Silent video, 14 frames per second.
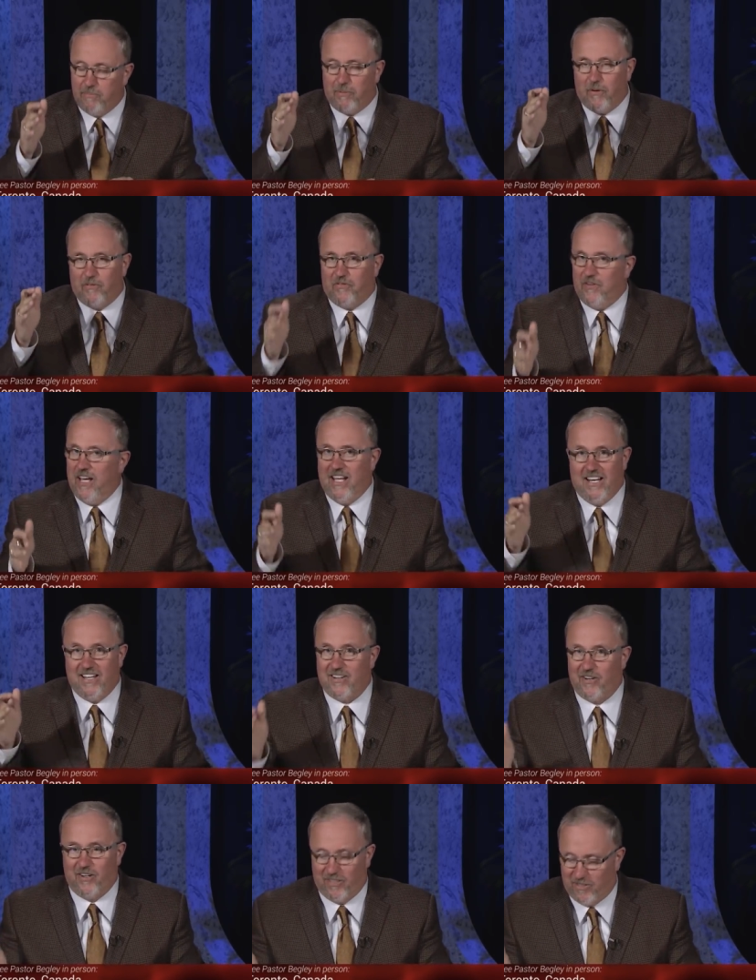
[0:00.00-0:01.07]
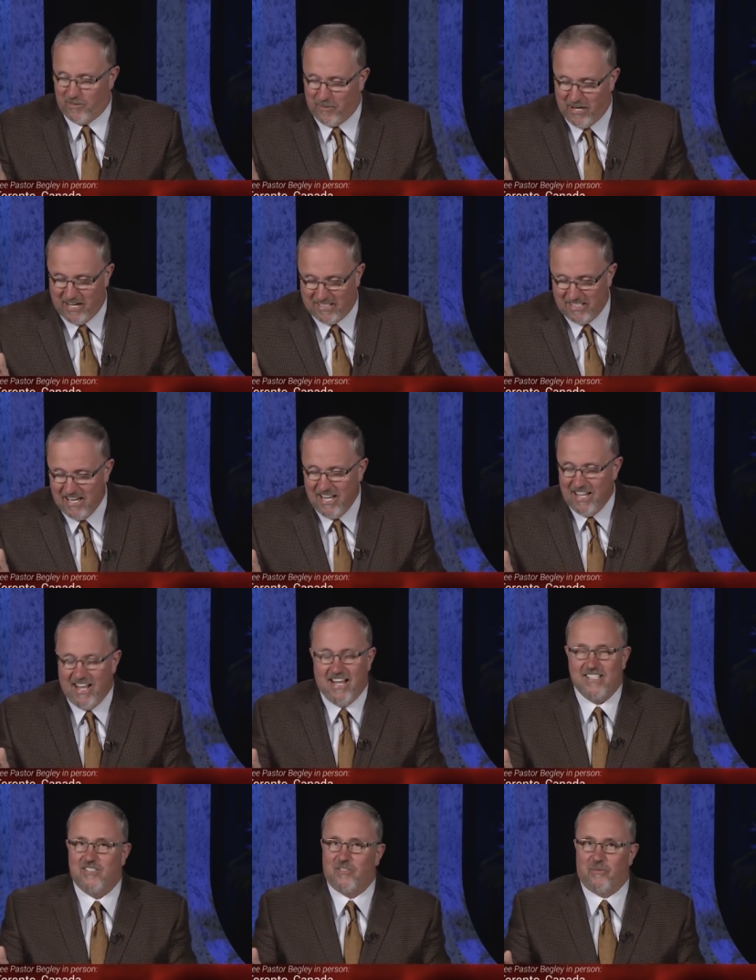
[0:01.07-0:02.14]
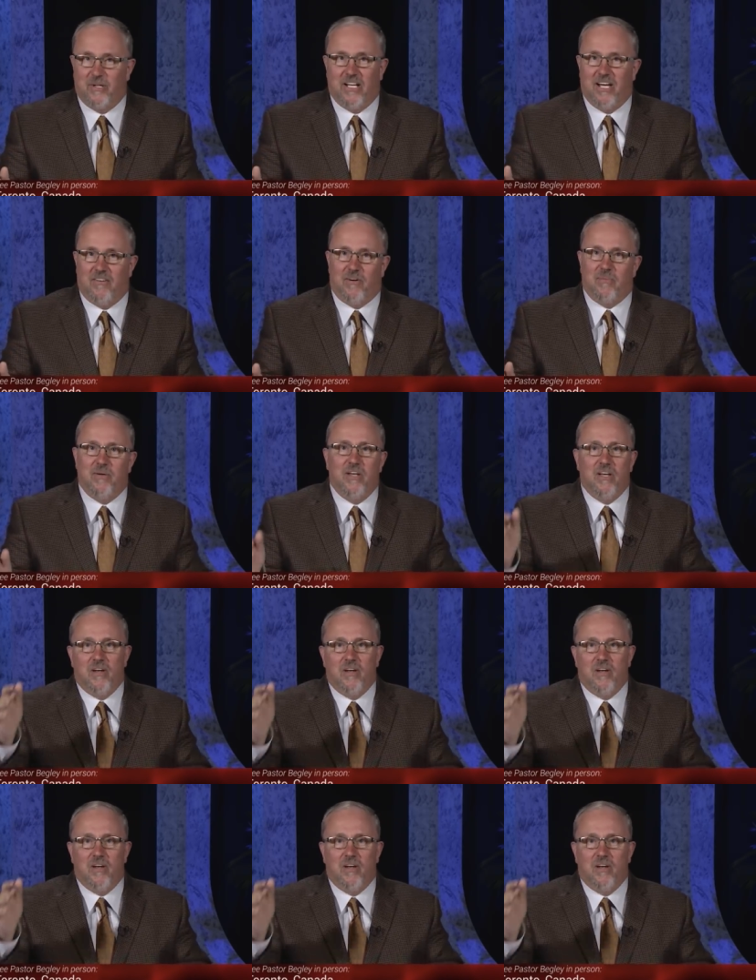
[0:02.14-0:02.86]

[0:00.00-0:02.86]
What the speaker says: prophetic earthquakes. That's 3 of them.